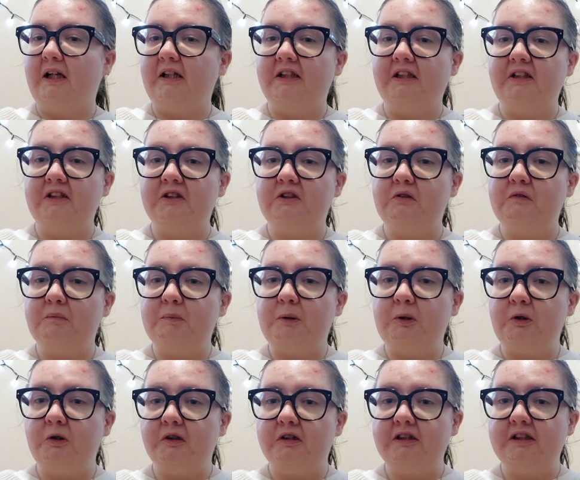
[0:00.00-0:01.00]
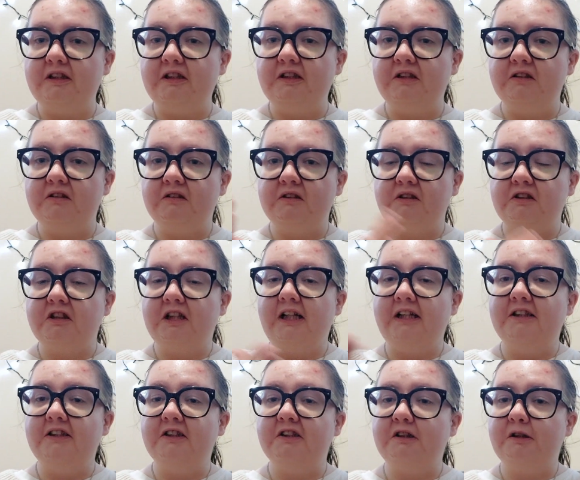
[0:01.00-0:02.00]
the end of the book, he's a
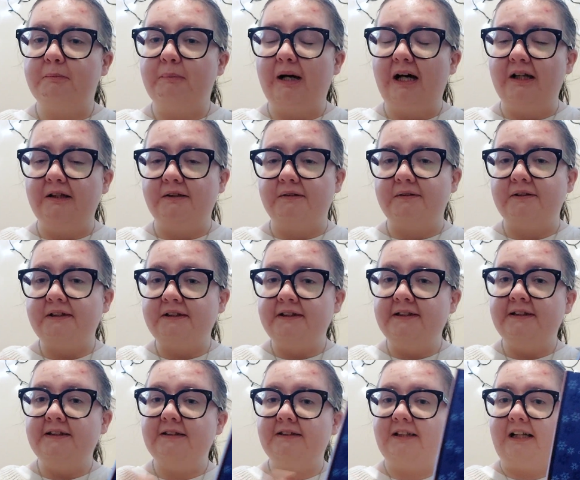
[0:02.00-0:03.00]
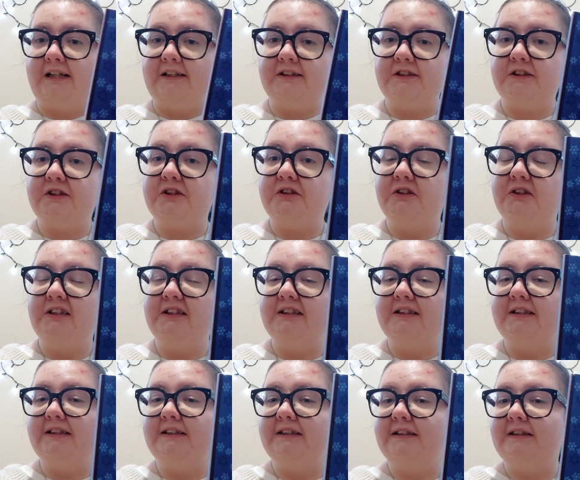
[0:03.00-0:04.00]
changed man, thanks to
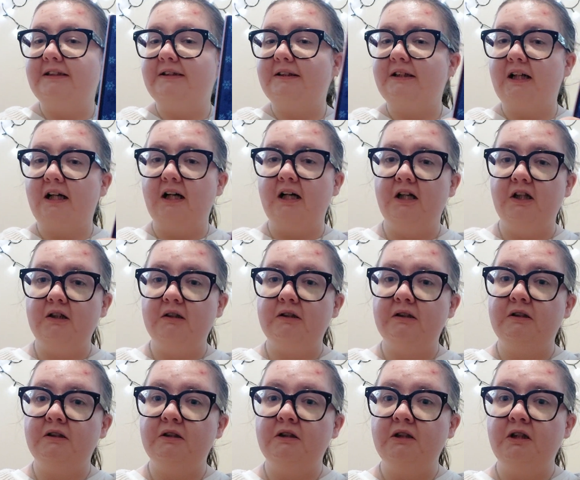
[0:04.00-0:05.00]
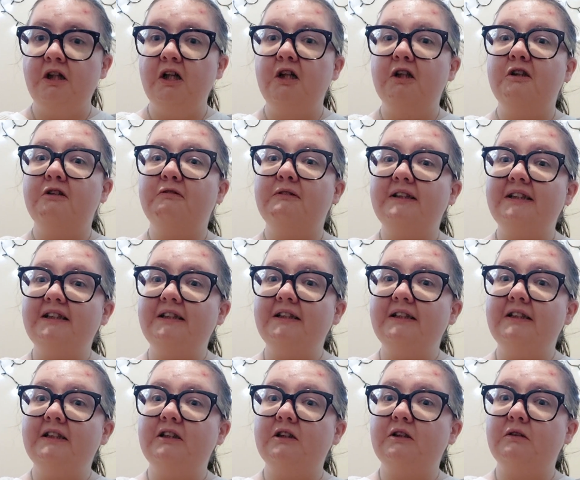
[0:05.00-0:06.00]
the
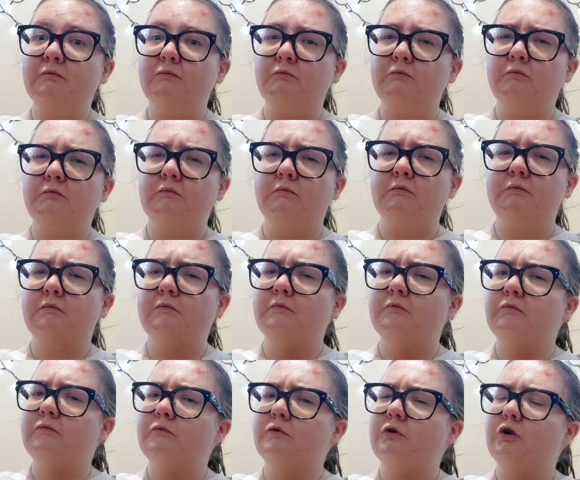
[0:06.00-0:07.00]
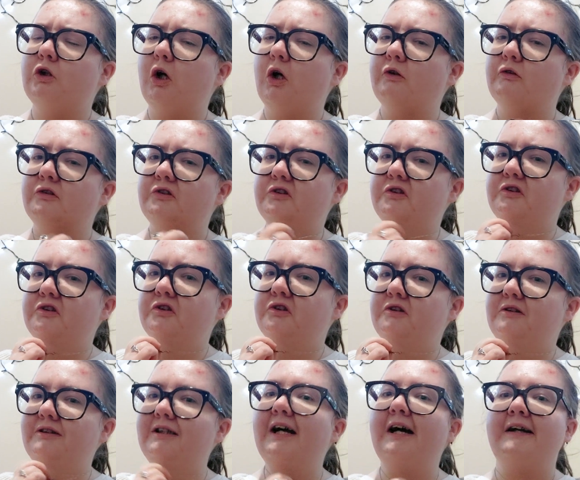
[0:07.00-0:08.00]
three ghosts.
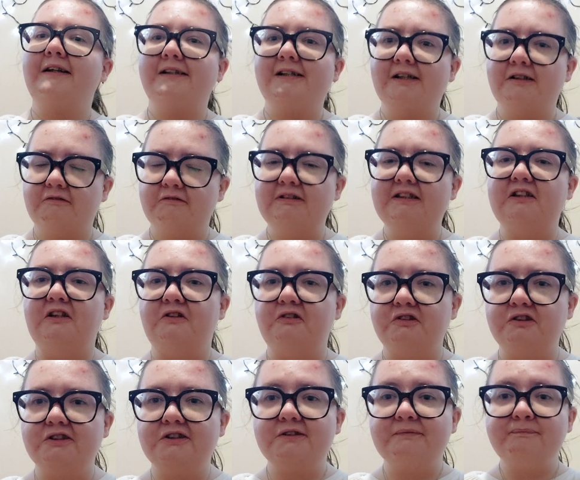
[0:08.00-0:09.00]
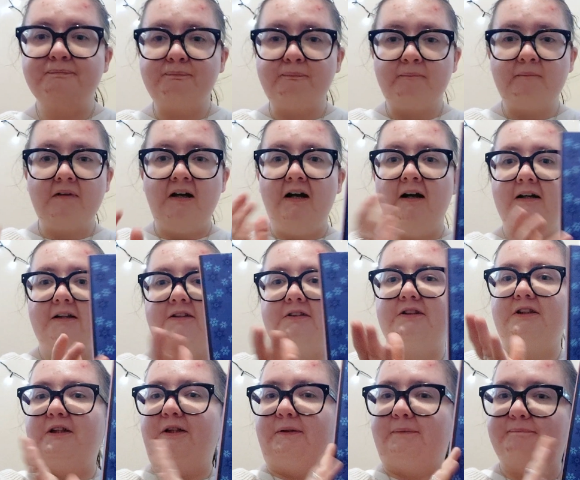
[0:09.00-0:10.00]
Yeah, three ghosts.
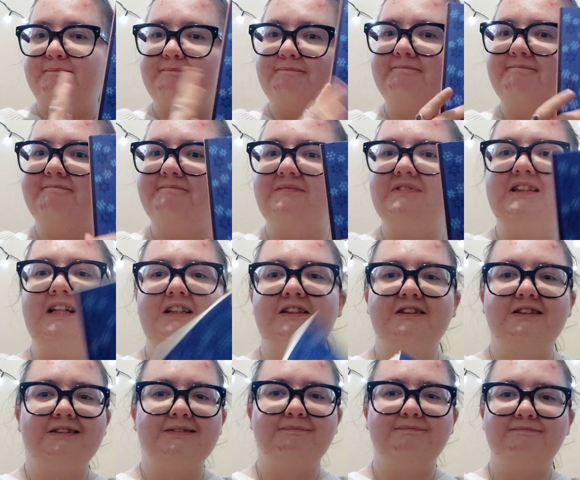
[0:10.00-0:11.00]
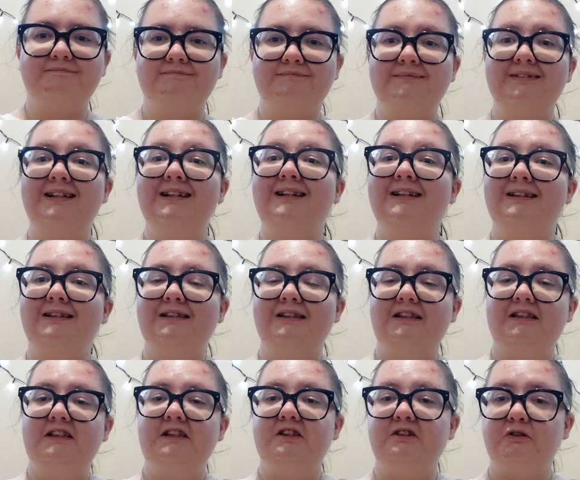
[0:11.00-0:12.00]
So yes,
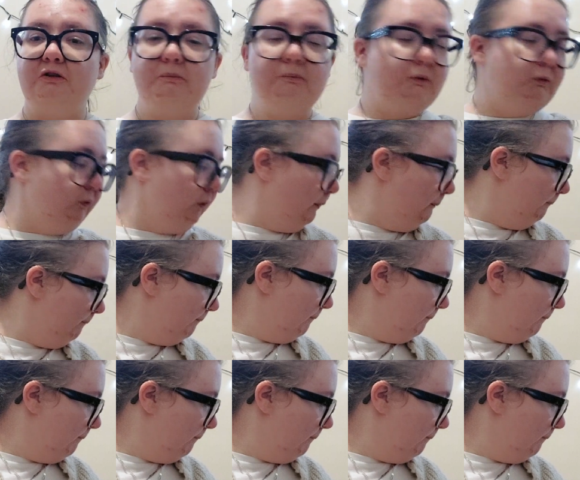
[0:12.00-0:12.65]
he's number one.